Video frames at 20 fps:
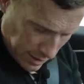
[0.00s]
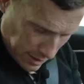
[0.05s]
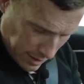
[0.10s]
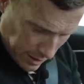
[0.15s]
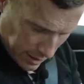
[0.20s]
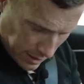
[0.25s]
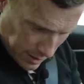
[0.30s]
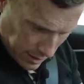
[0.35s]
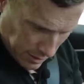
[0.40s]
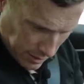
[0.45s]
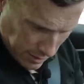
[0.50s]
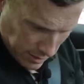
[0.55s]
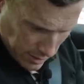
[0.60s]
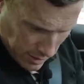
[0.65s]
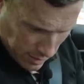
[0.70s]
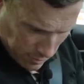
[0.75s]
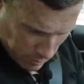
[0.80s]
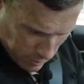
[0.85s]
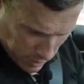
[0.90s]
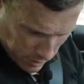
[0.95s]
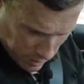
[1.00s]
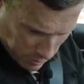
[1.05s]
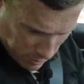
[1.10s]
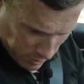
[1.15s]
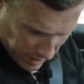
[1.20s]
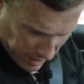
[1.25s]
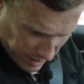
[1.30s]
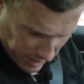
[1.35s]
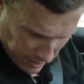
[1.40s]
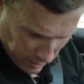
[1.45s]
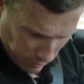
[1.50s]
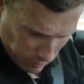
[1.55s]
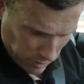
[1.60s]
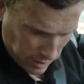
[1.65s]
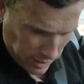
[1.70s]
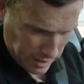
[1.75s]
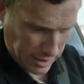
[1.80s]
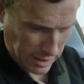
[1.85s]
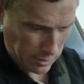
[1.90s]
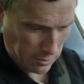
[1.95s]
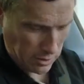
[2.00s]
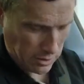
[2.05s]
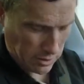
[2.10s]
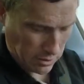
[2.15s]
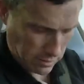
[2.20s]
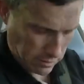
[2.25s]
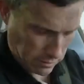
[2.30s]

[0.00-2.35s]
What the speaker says: in miles per kilowatt hour.